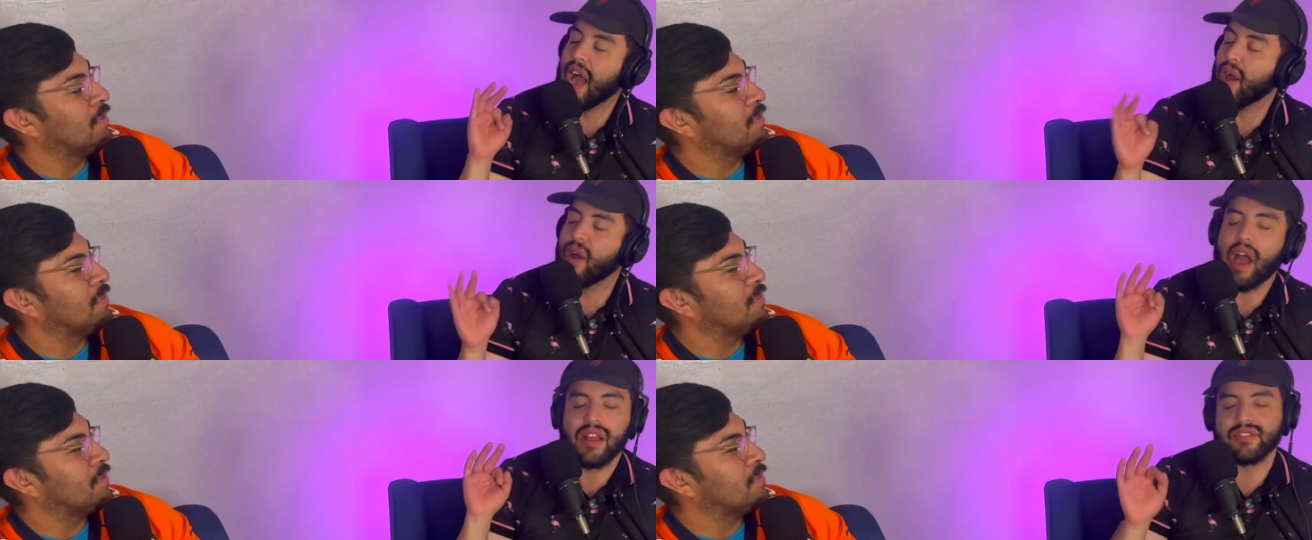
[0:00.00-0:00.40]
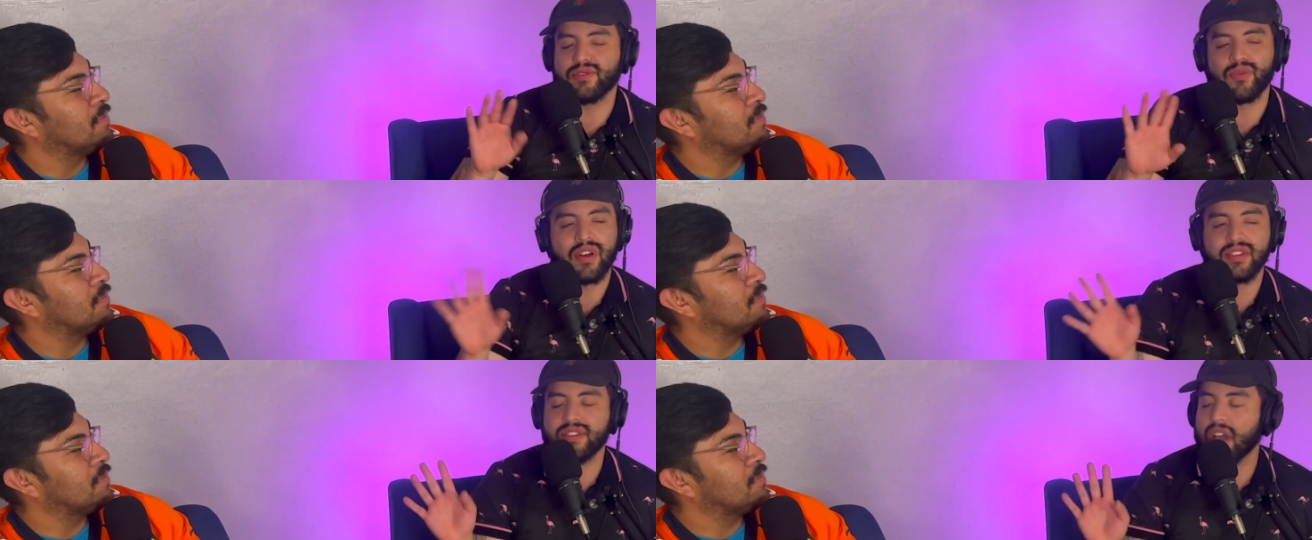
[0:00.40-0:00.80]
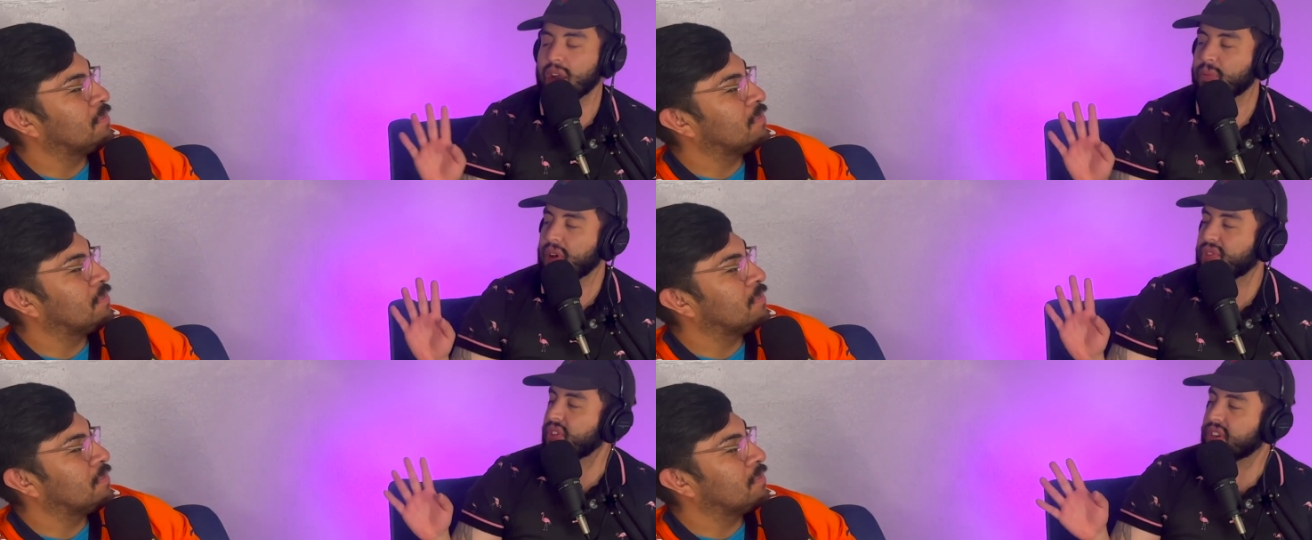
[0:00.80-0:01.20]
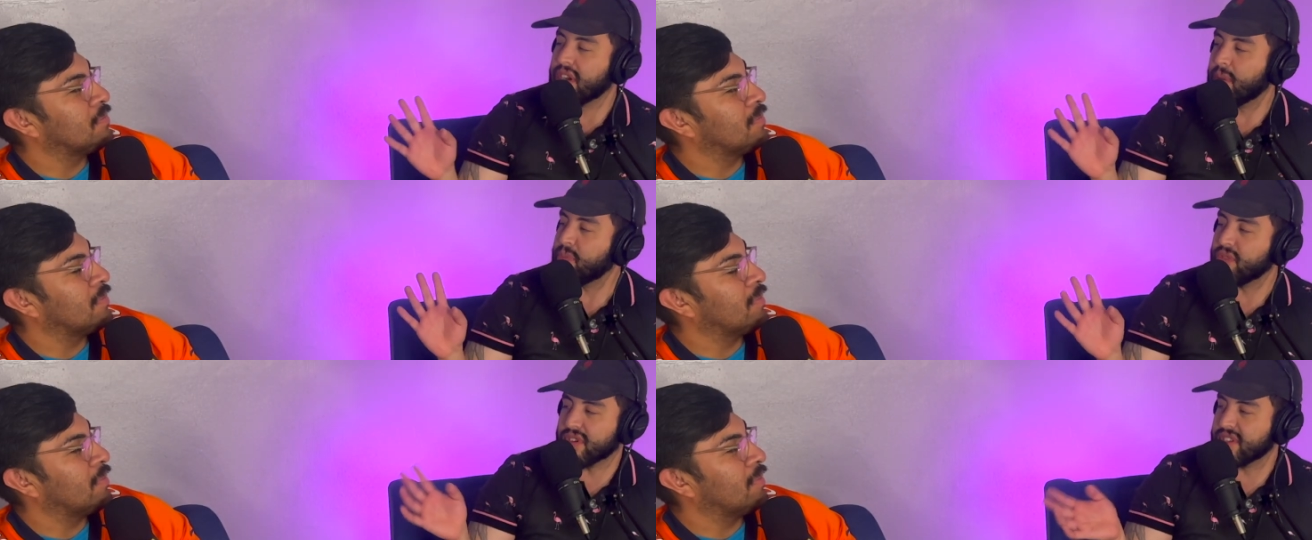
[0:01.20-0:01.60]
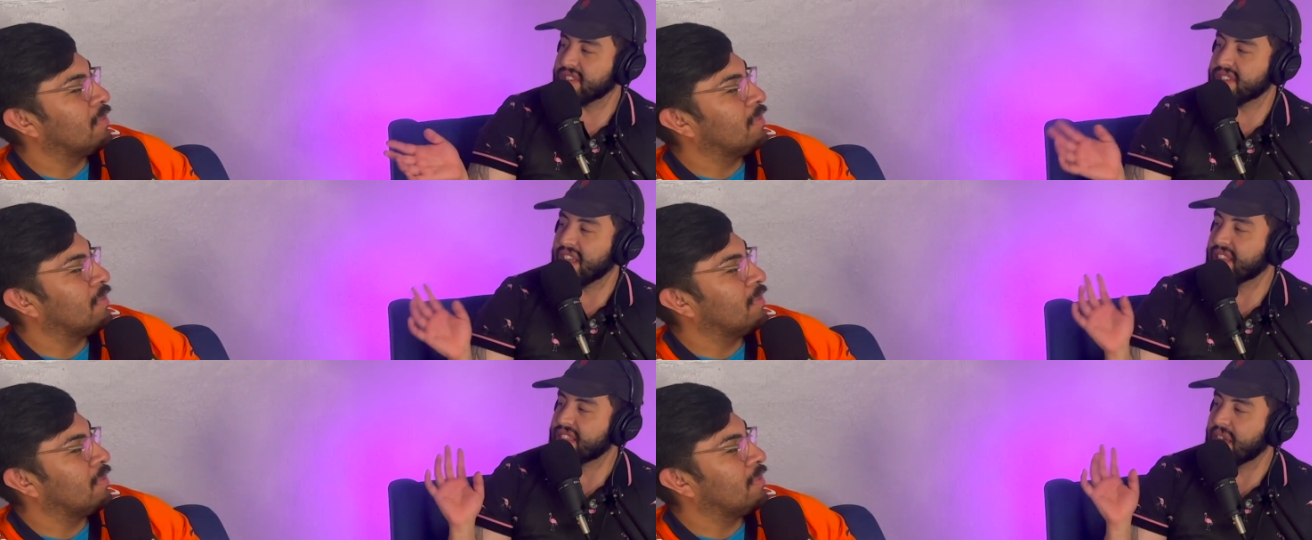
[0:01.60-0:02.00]
Speaker 1: I, I just want to talk about the couple
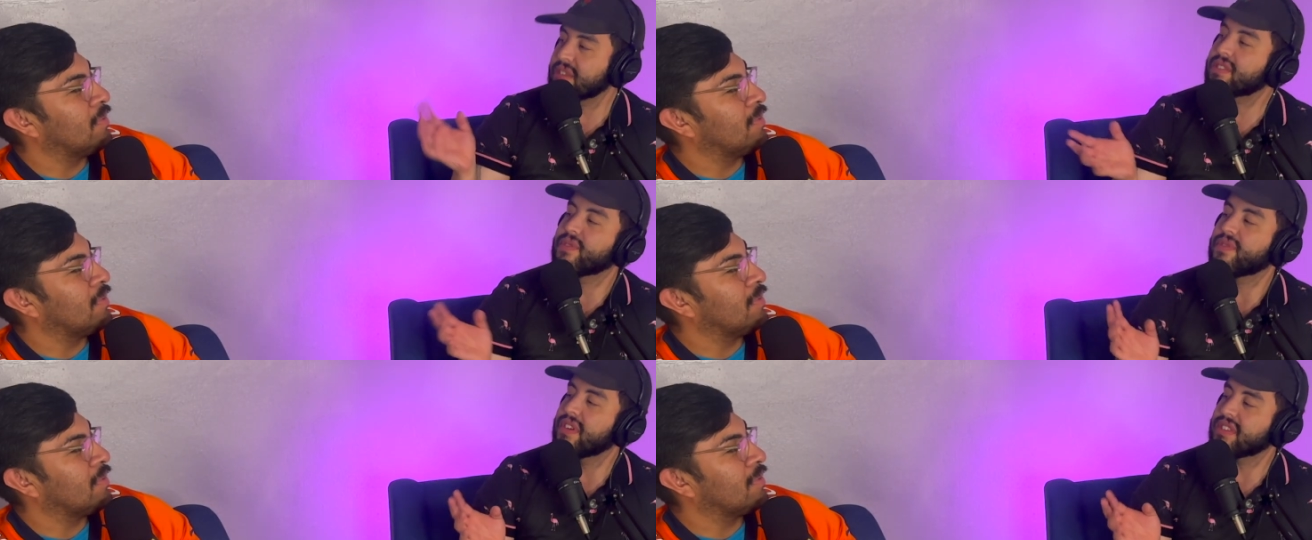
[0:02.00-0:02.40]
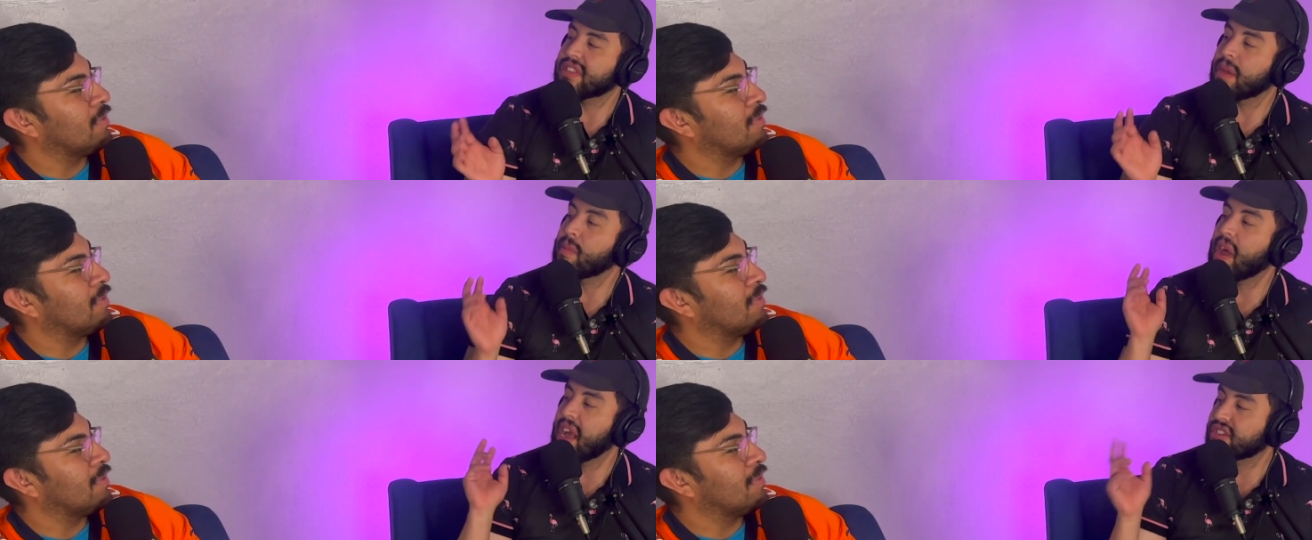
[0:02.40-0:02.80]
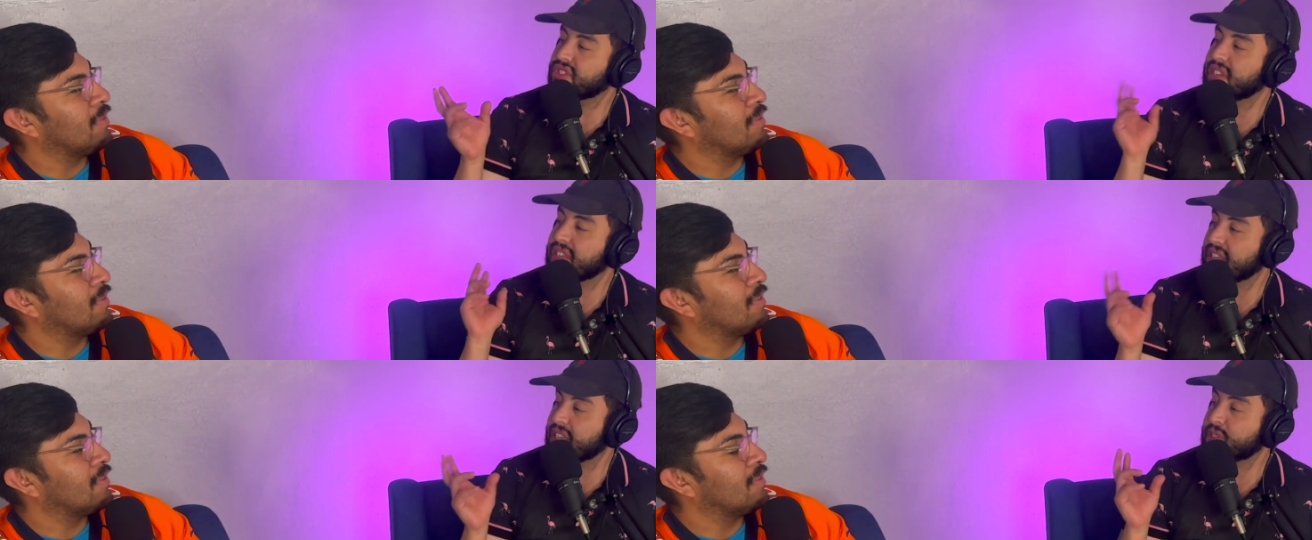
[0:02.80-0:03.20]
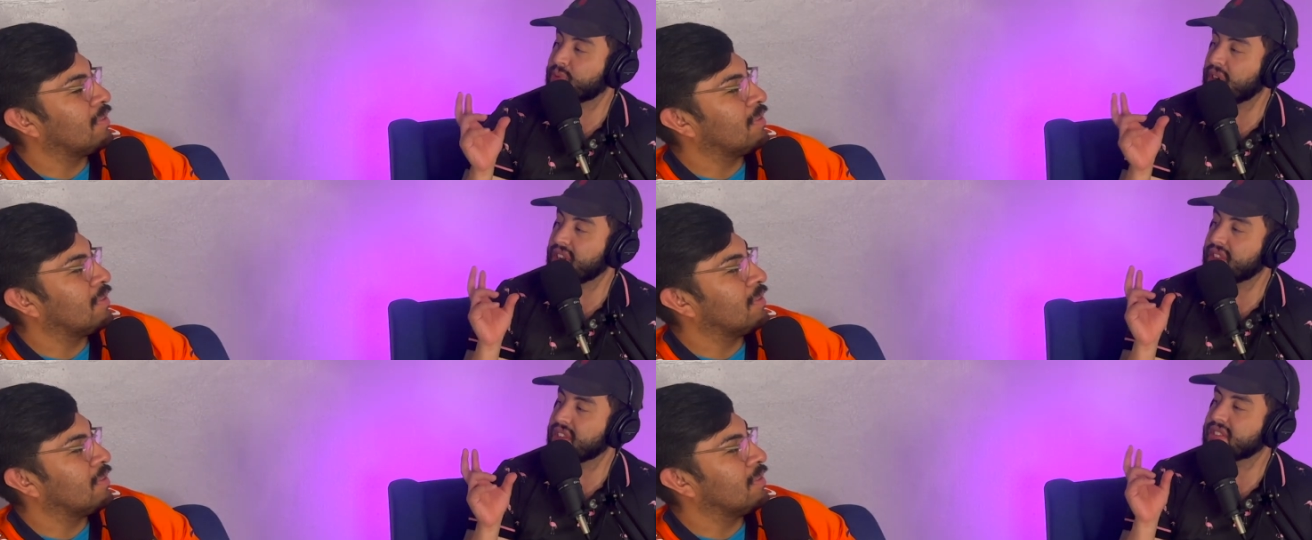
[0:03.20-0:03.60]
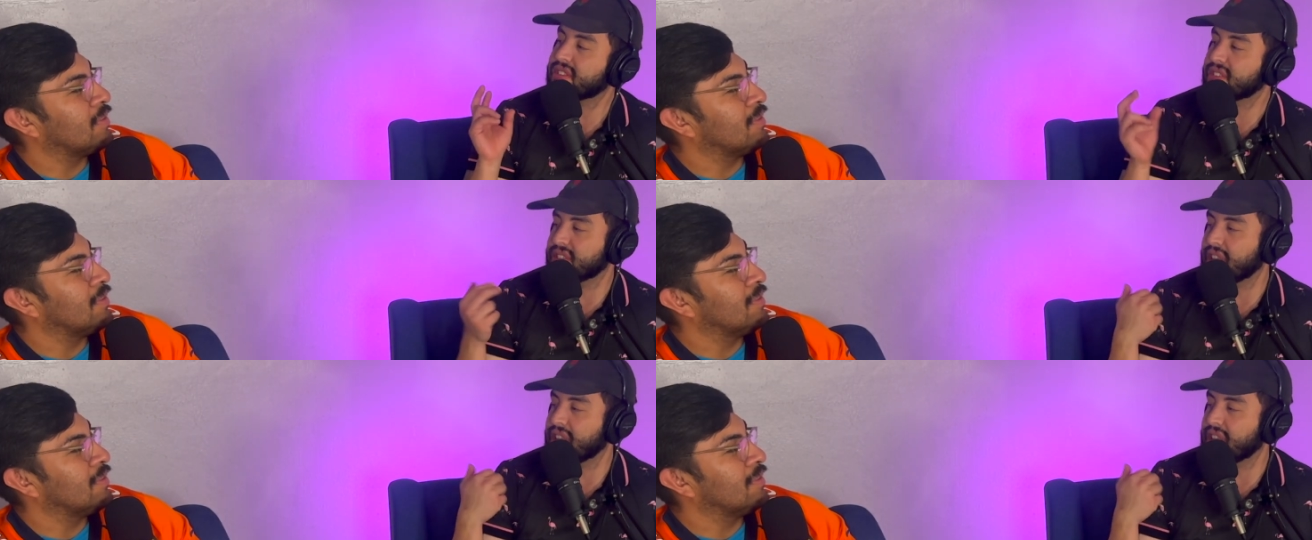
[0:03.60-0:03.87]
because like that was the first time I actually experienced this because